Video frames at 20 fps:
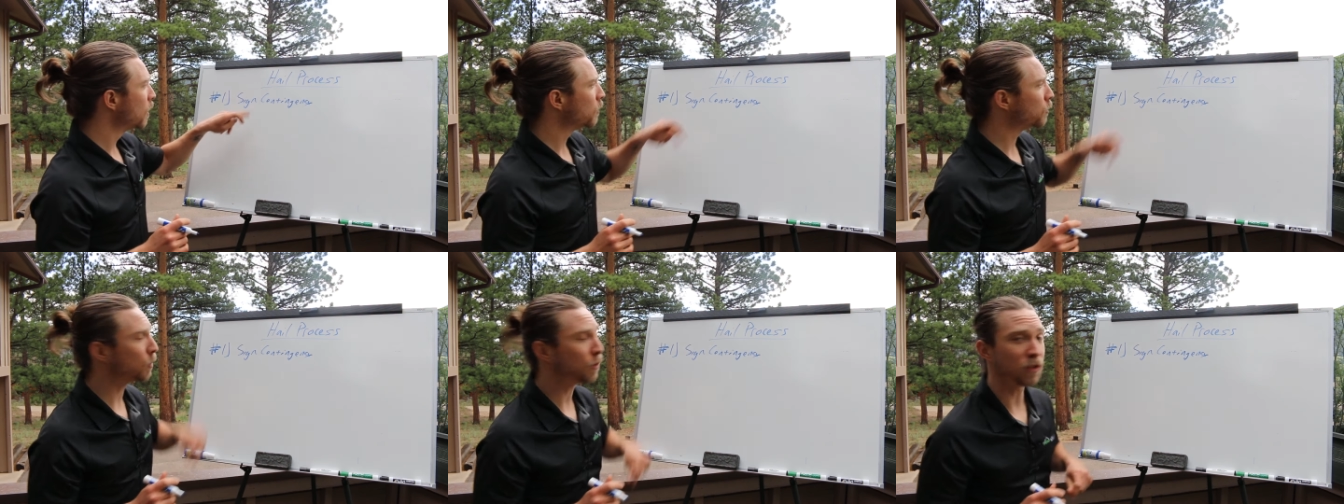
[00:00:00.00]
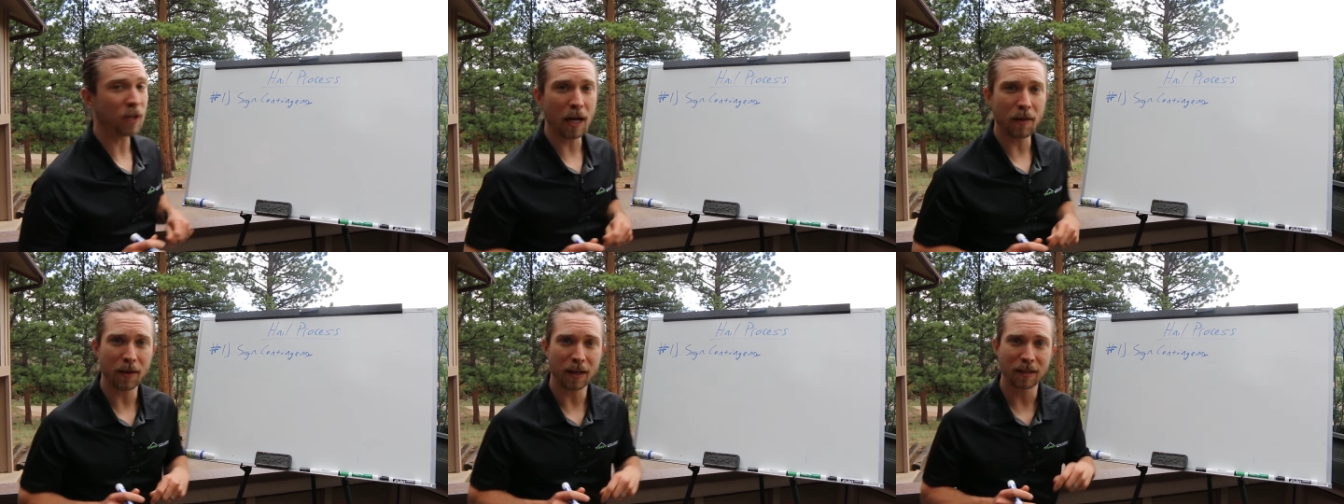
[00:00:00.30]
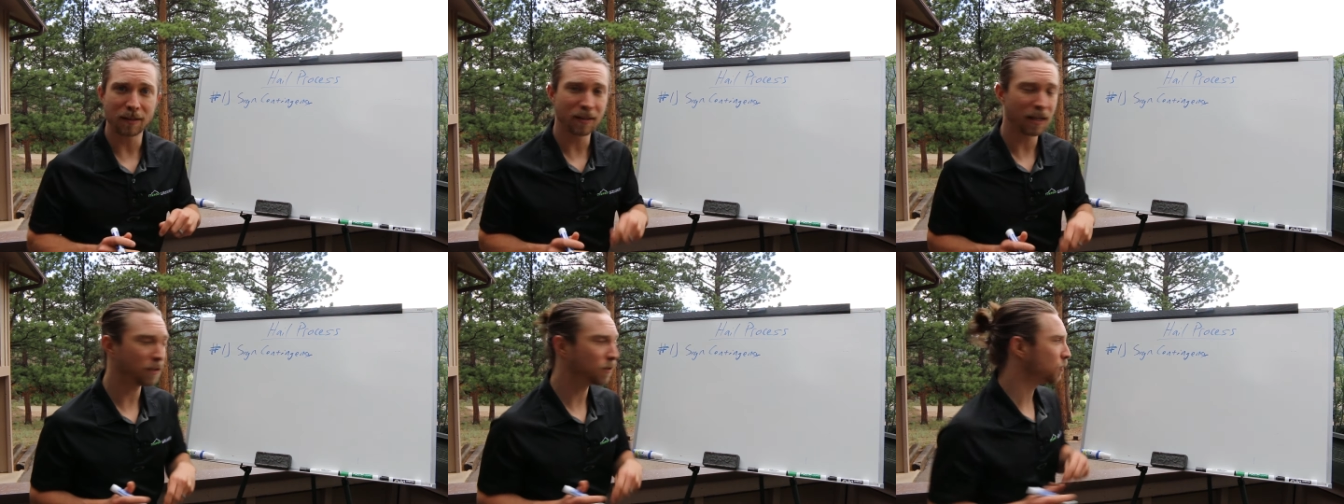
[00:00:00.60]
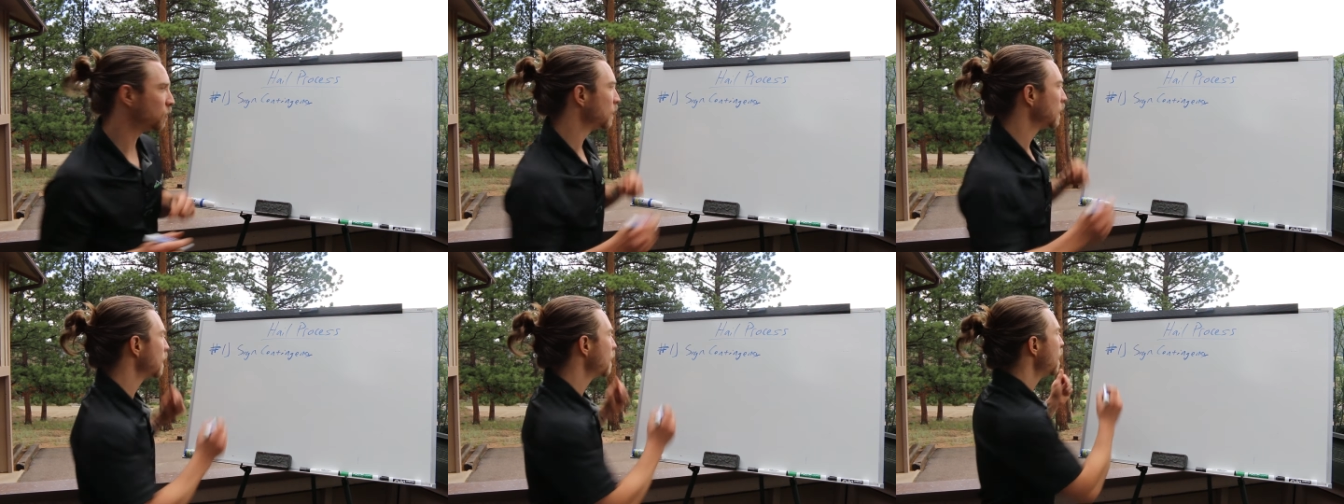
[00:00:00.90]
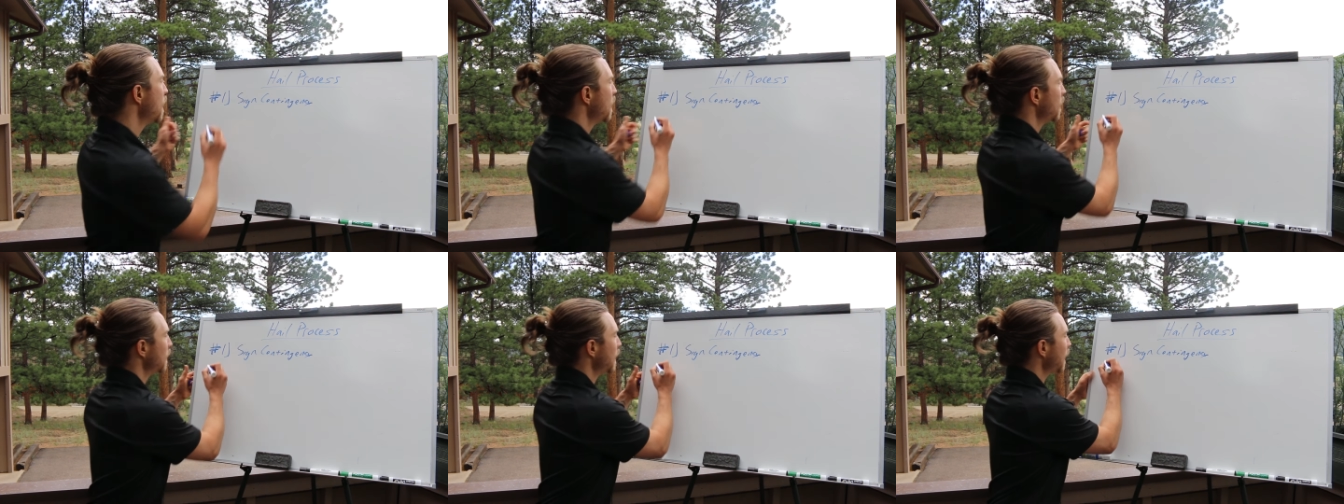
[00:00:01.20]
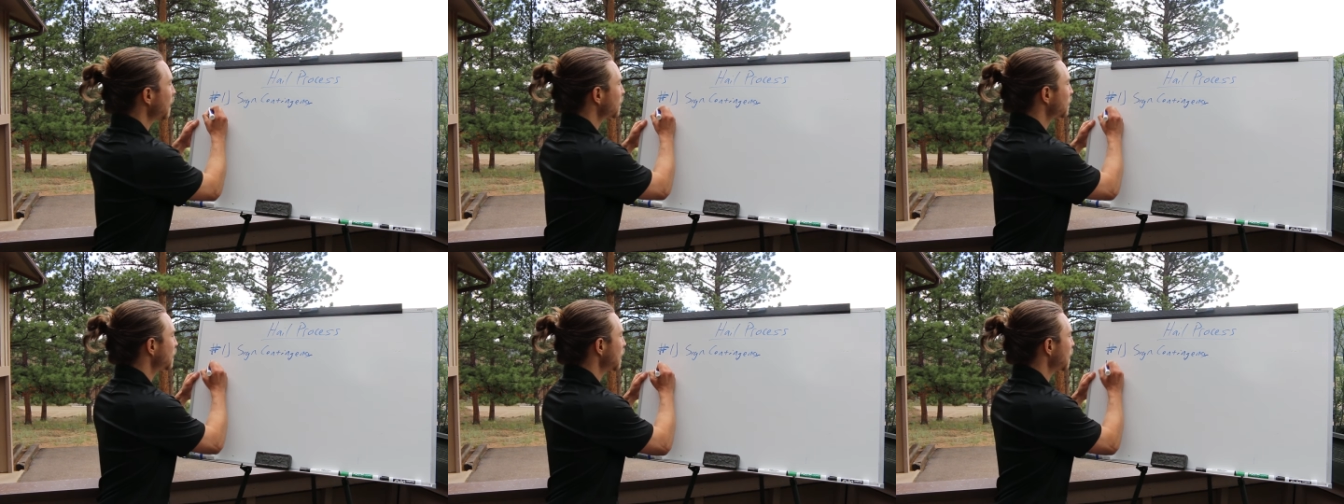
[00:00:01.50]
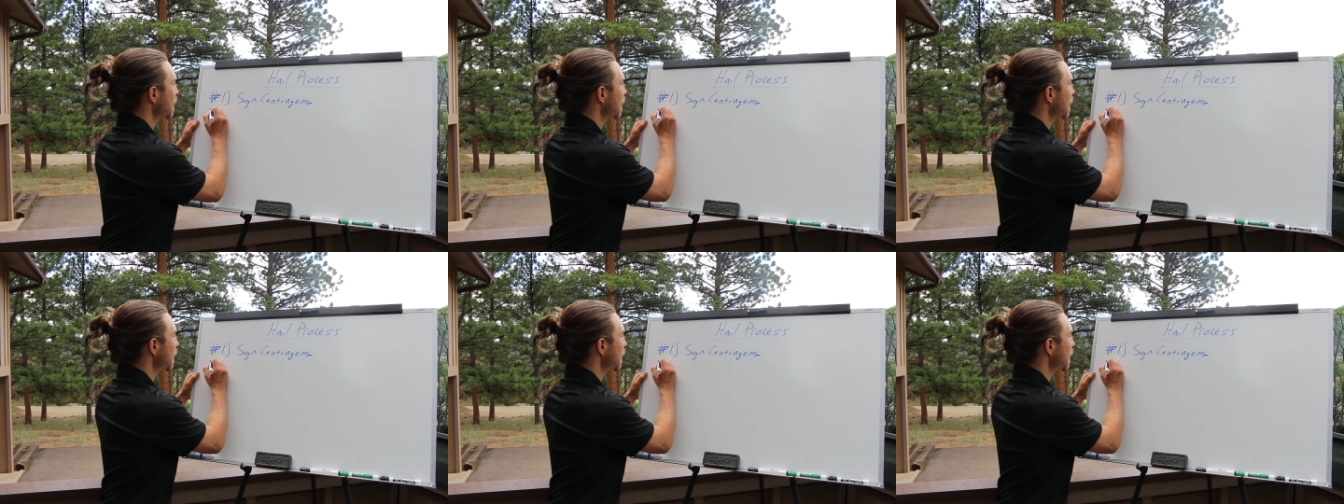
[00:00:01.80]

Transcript: So you sign the contingency. Next thing